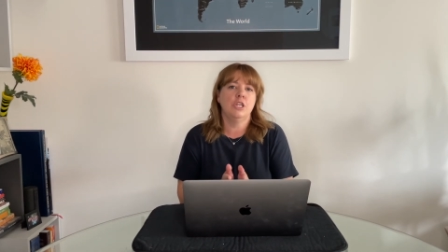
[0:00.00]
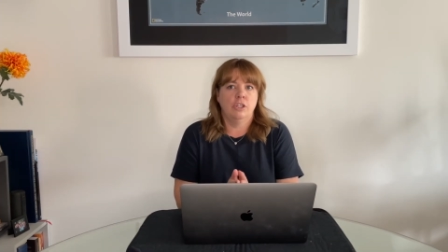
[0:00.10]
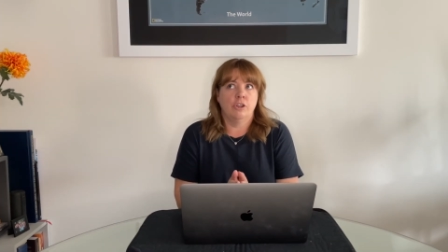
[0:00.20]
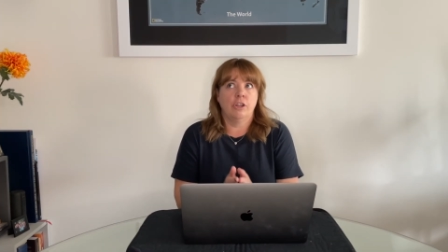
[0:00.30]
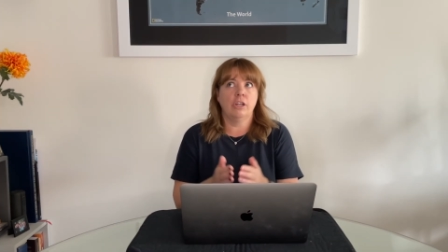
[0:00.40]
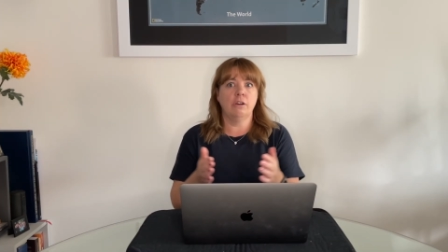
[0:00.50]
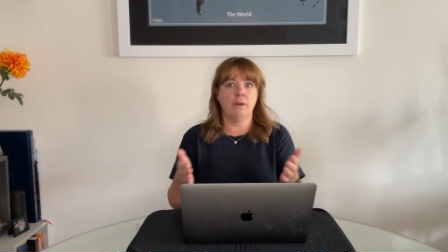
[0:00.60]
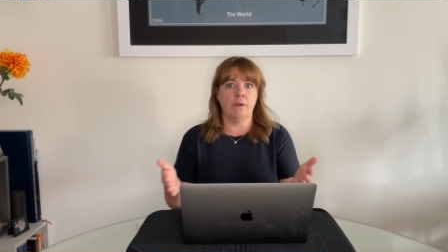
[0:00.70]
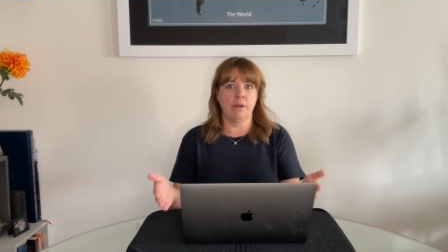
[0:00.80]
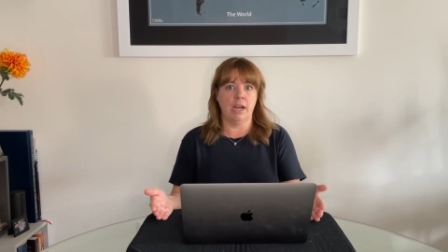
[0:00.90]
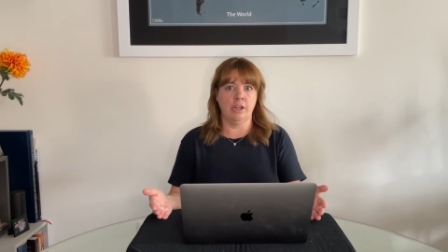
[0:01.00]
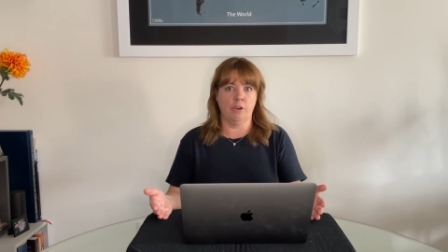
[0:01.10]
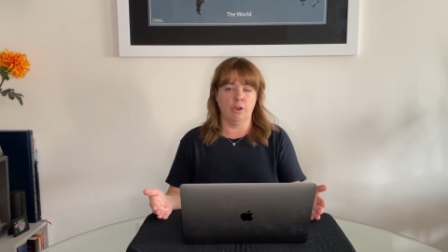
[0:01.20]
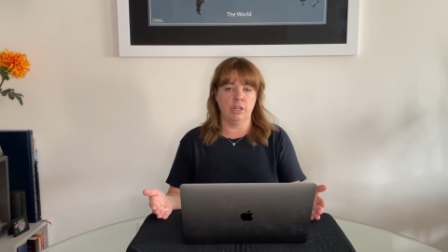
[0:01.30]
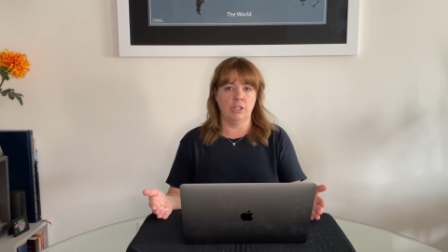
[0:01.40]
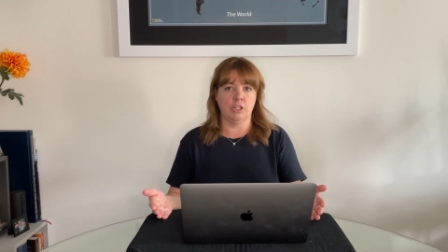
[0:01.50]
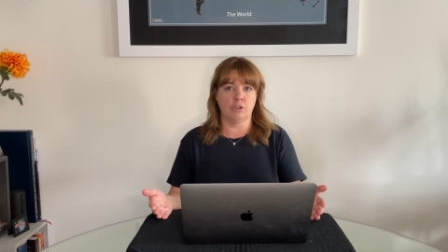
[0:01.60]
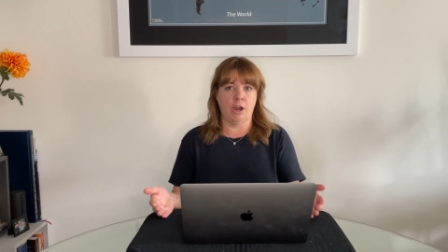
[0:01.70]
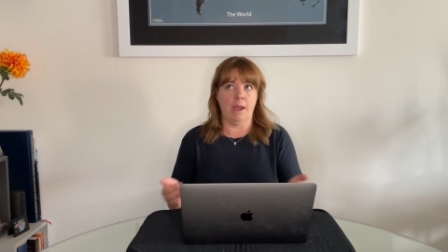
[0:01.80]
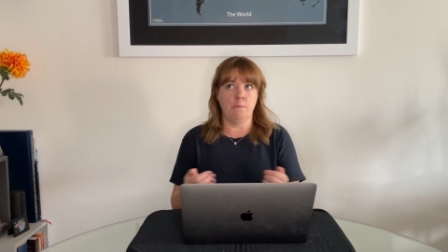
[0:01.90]
You're going to go out and you're going to
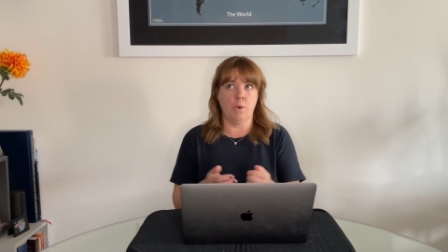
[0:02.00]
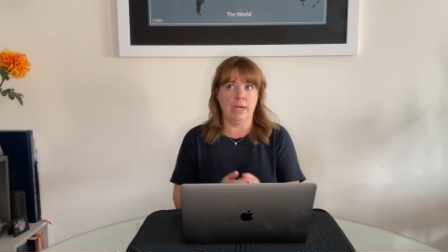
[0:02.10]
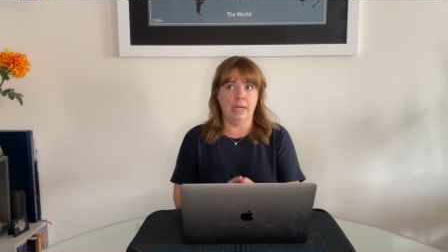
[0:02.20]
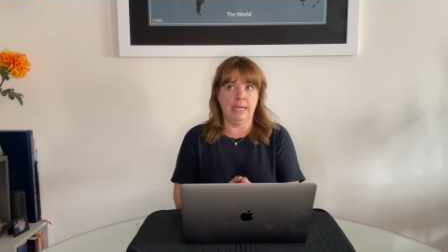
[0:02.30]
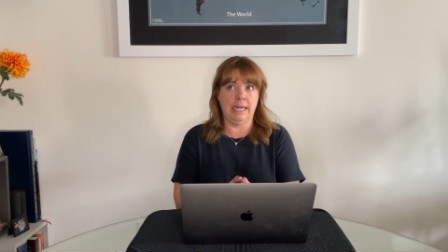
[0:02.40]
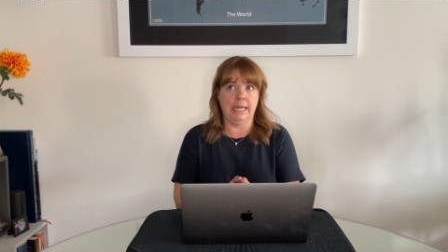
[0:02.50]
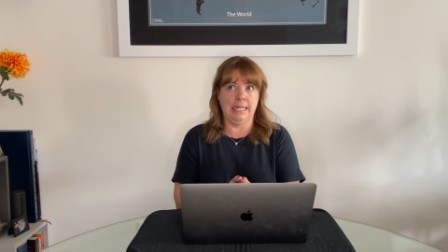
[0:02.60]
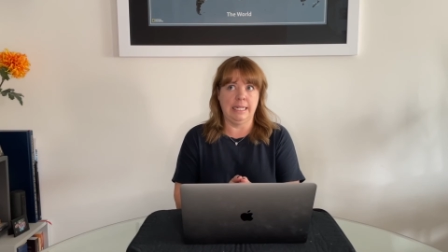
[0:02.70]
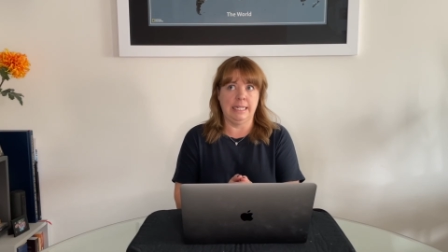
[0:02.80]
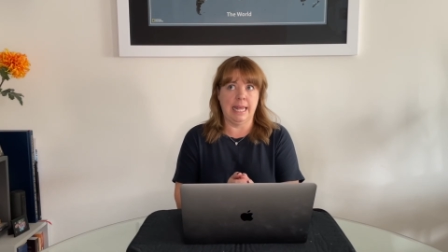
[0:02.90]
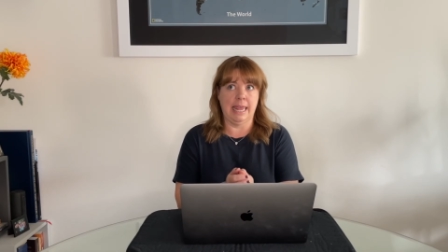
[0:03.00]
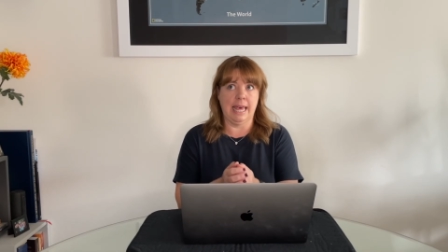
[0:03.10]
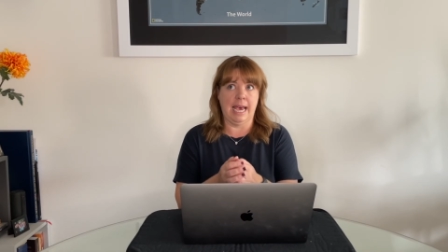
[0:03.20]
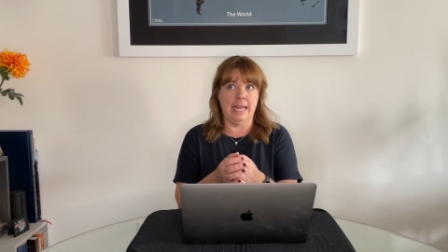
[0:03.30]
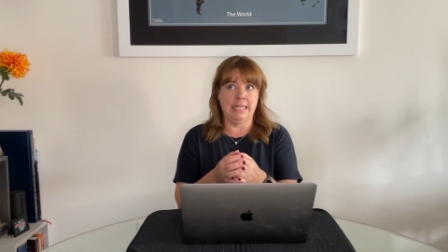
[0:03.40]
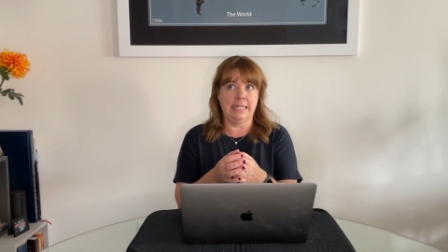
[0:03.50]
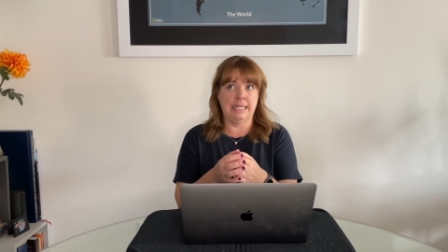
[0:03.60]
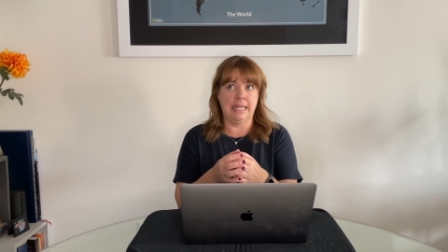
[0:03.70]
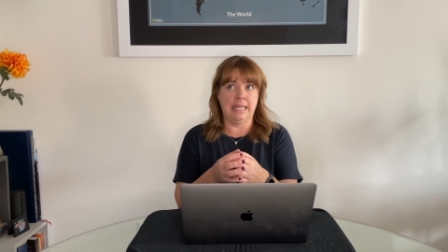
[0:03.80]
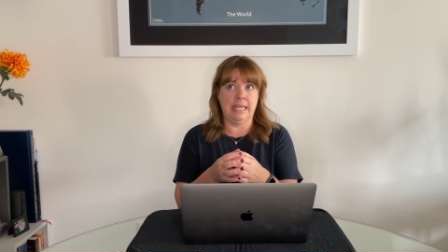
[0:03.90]
describe what it is that
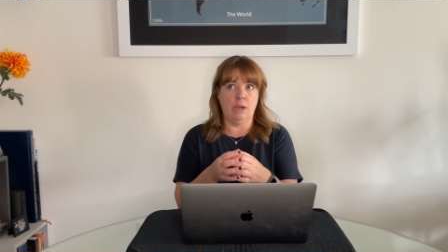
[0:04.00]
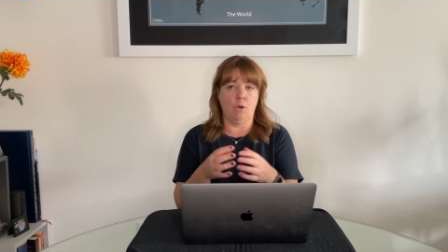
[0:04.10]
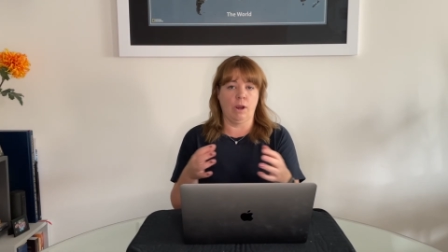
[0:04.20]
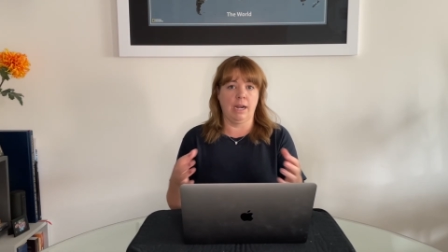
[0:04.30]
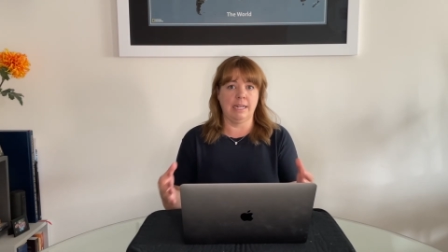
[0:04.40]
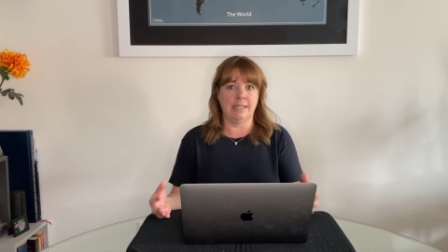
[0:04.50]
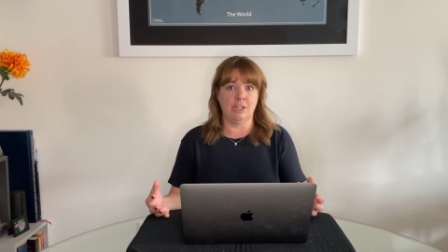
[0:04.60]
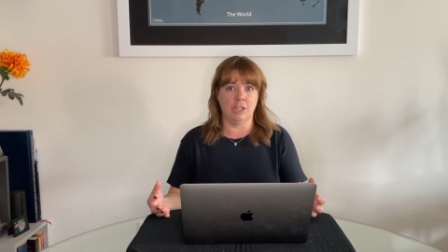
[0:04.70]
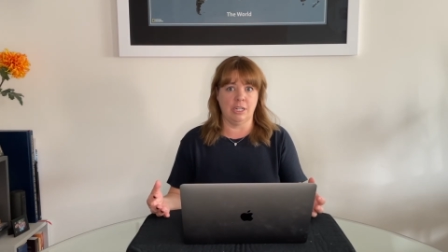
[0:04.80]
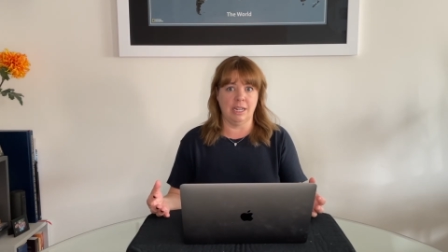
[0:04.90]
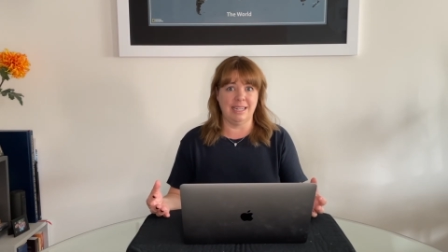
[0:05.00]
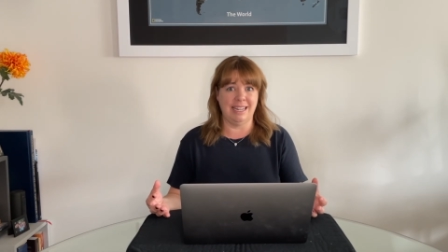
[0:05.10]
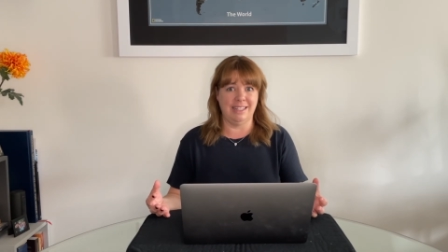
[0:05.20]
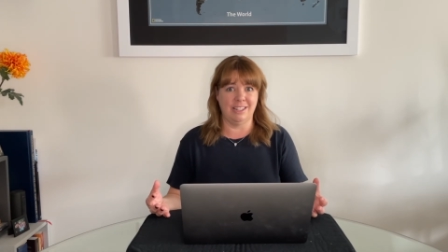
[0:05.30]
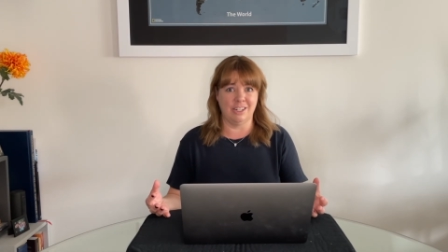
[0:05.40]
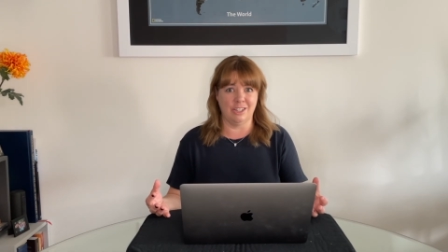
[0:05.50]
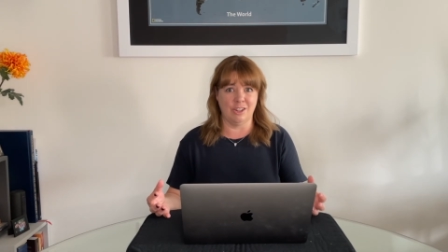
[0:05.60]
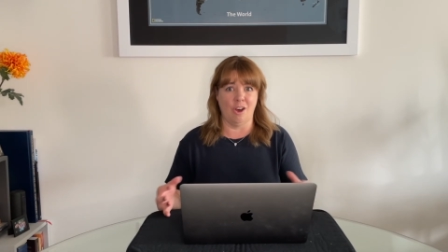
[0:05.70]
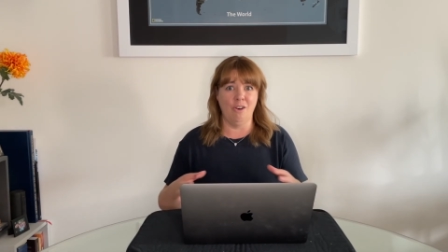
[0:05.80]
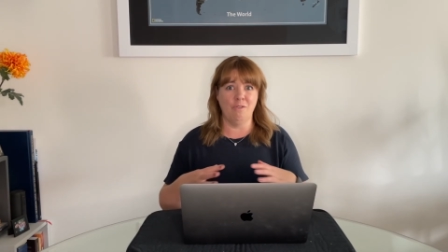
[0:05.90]
the organization needs to
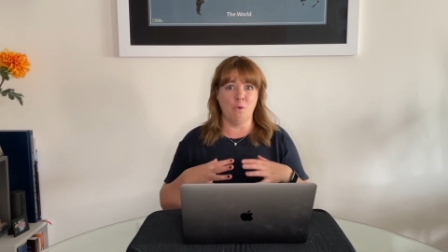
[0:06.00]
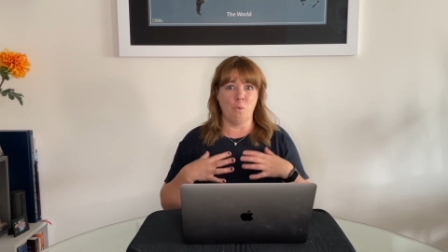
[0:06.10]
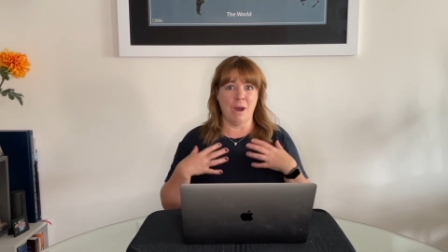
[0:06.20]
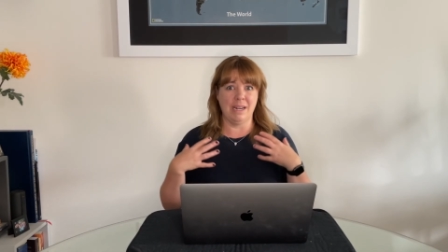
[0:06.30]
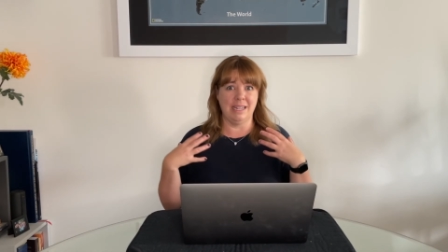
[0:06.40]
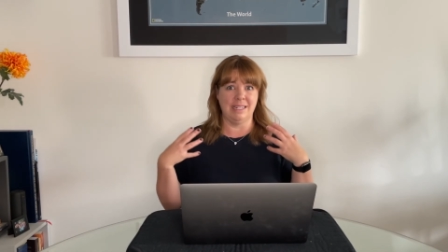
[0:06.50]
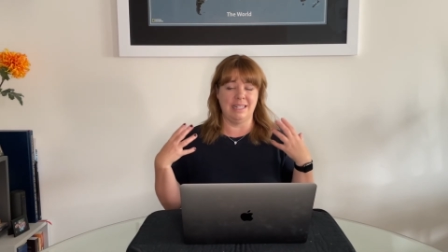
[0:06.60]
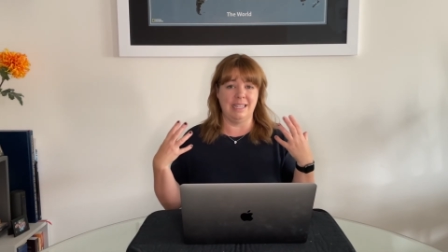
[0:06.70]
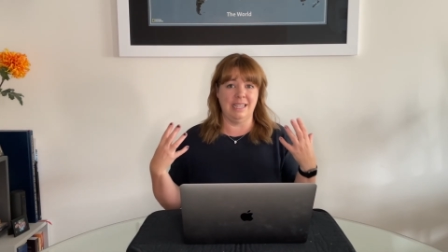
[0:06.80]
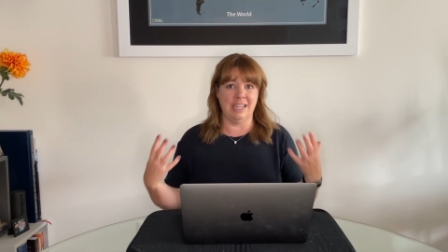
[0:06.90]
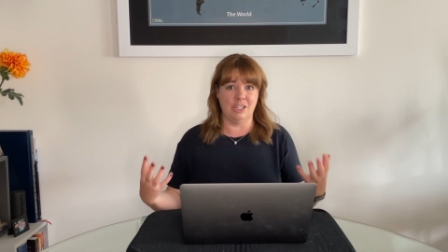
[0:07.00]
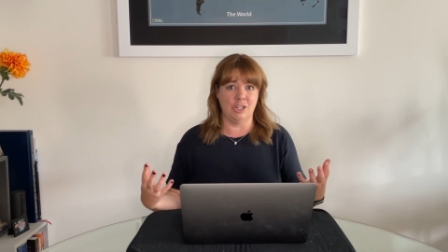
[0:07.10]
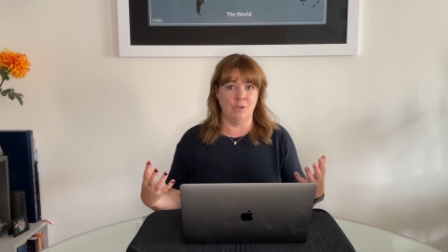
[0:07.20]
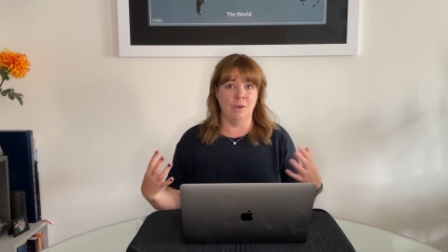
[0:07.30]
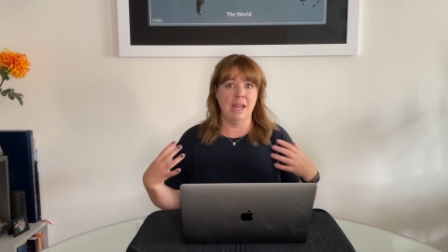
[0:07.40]
solve, what is the issue,